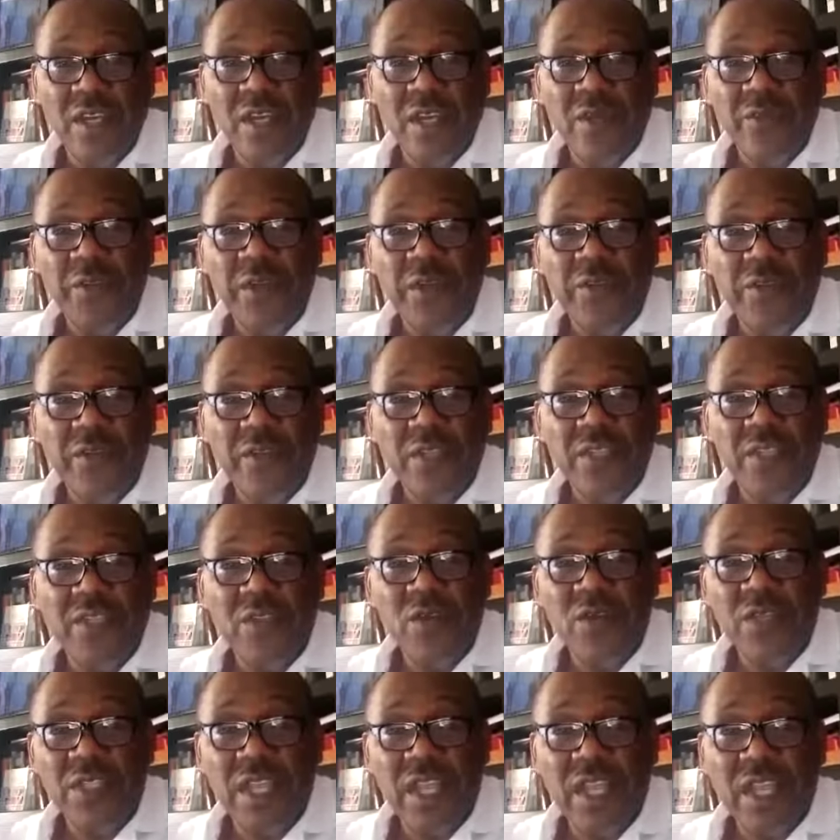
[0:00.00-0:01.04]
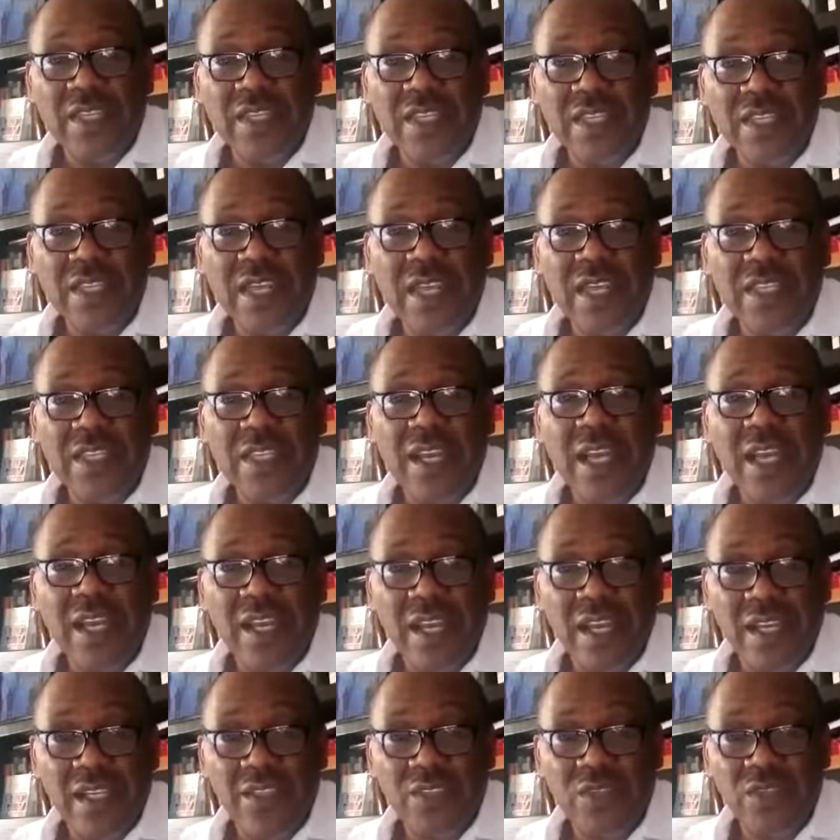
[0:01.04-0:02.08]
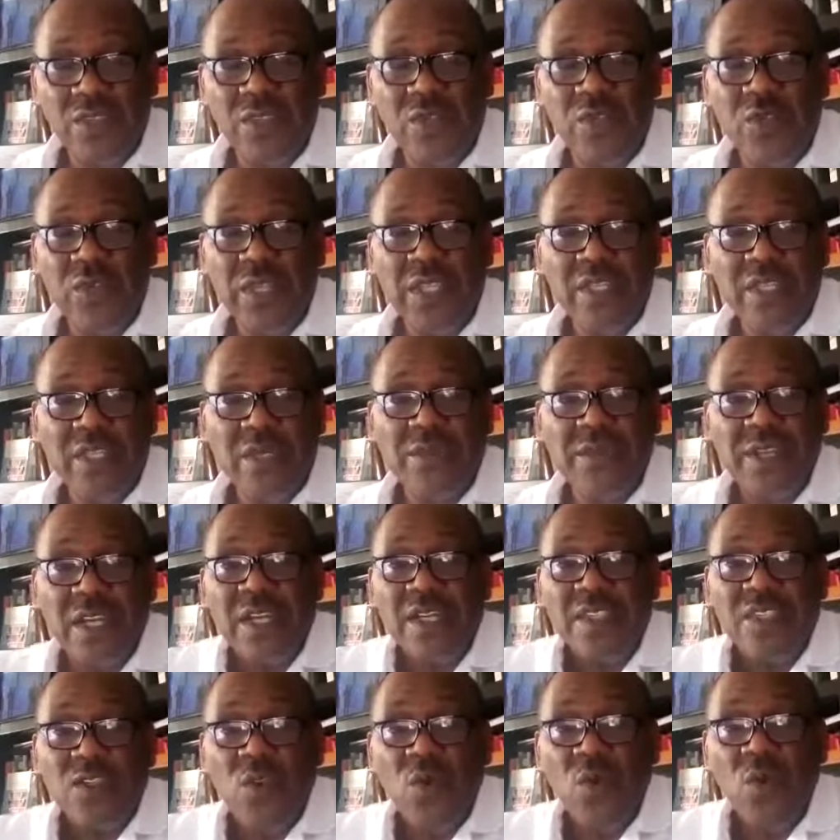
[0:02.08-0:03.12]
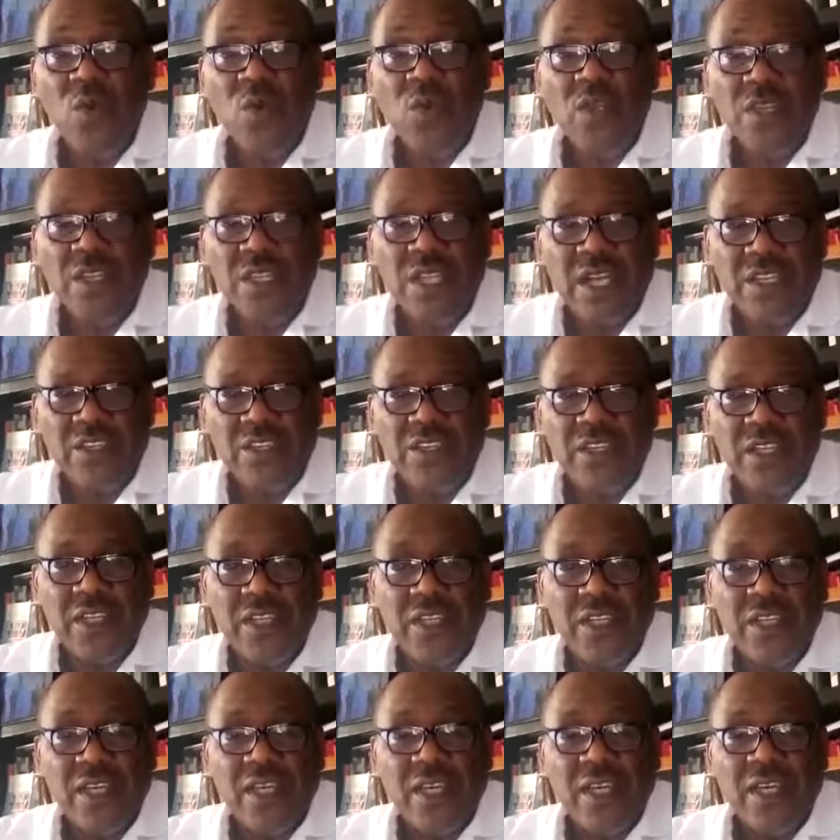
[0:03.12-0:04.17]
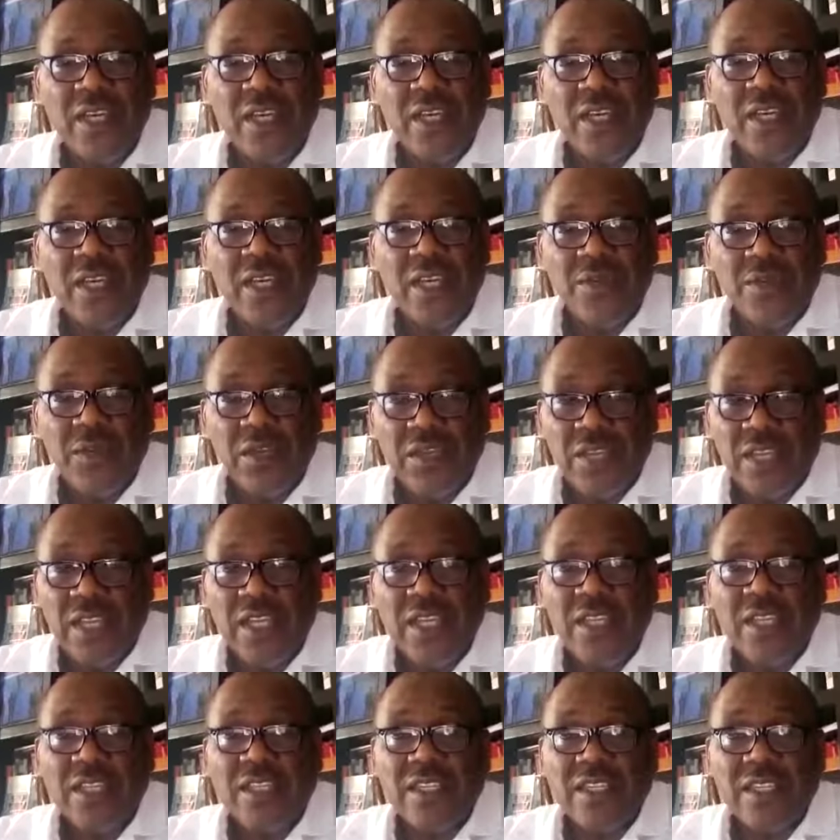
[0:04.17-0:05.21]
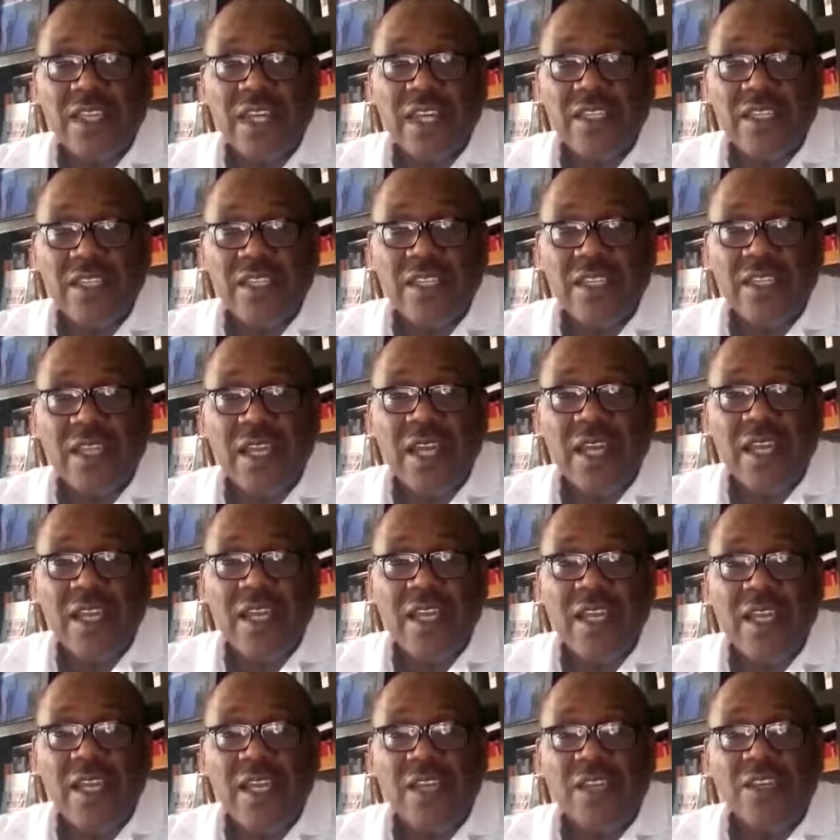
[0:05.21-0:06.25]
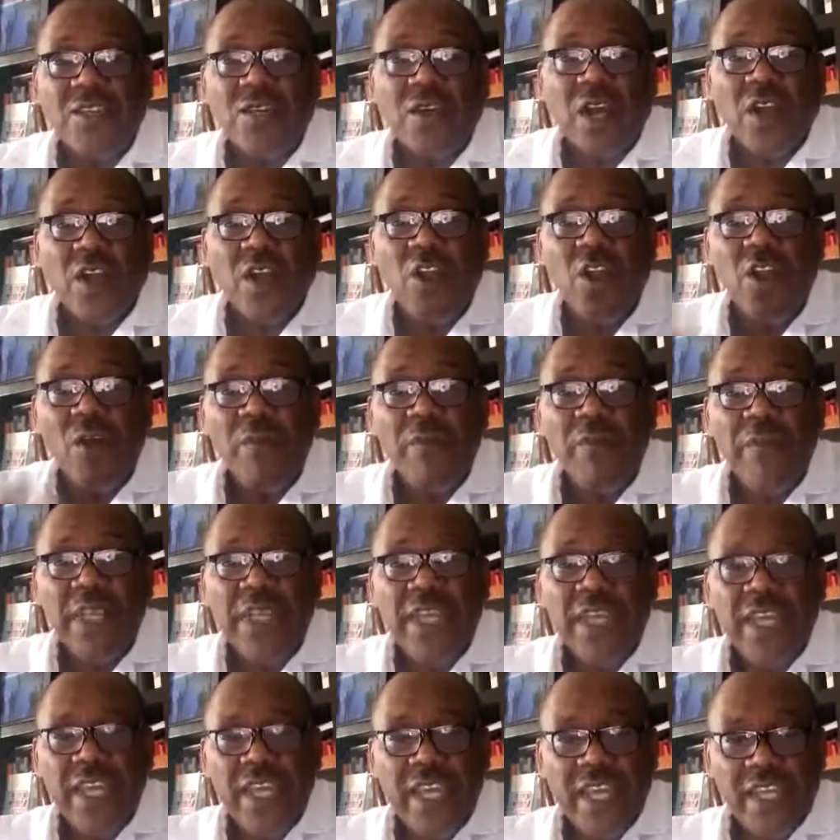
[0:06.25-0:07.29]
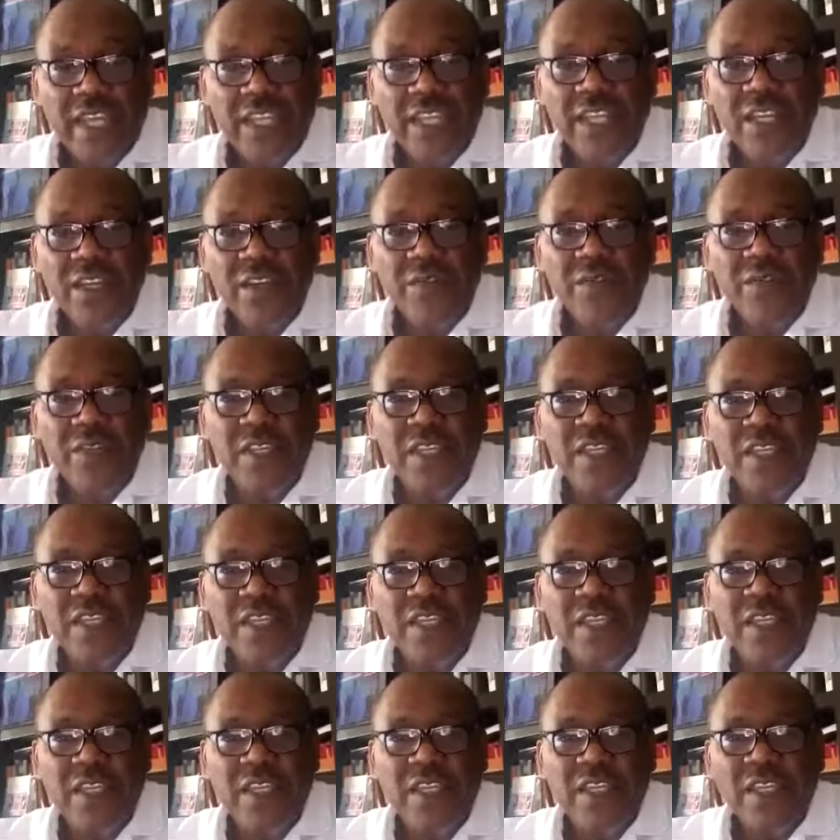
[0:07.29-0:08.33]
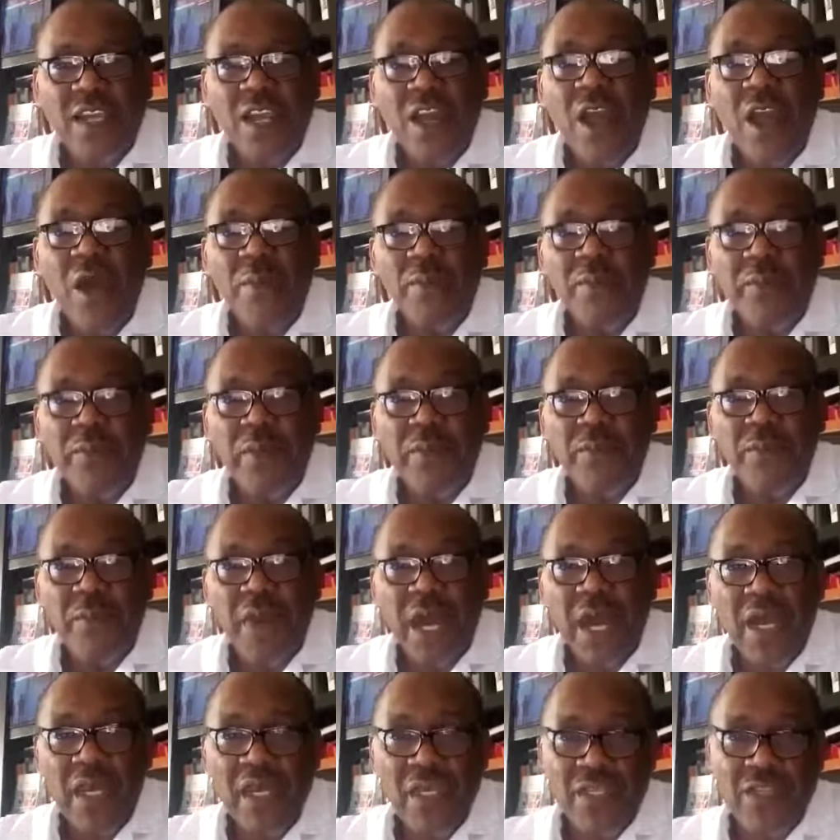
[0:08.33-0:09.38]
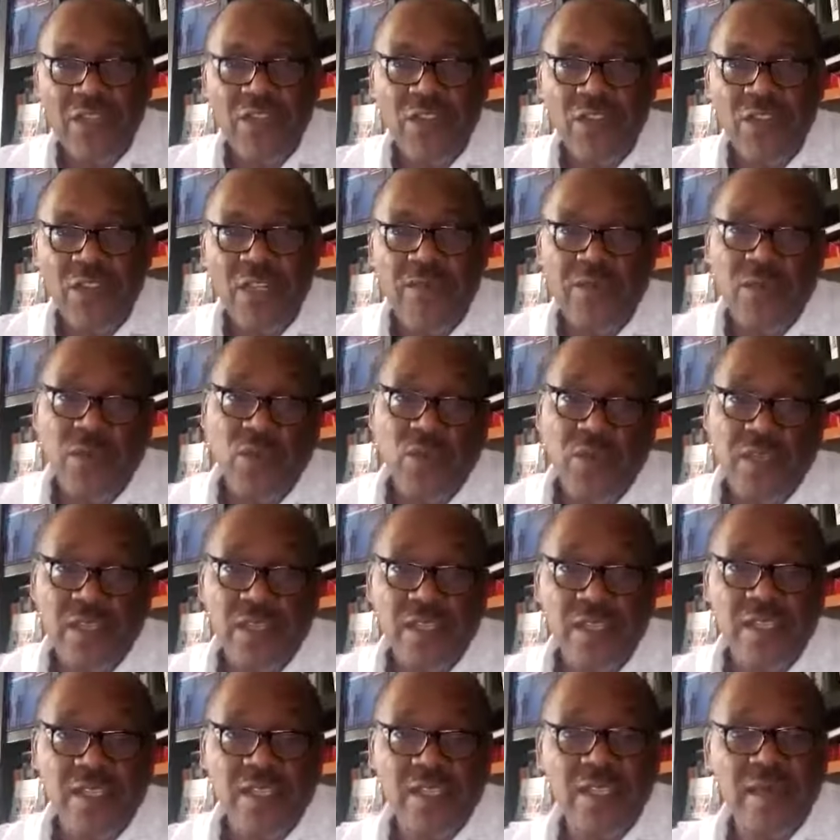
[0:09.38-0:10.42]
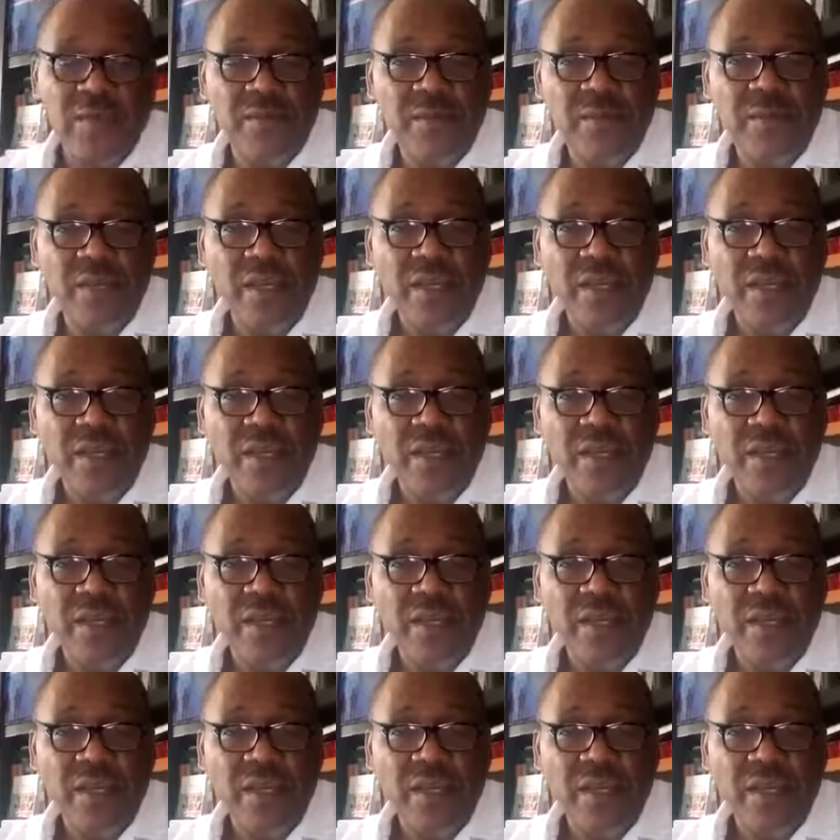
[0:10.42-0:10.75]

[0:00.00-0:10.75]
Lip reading: People don't exercise a lot during the winter because it's cold naturally. But you can exercise inside. So a combination of these things compromise your immune system.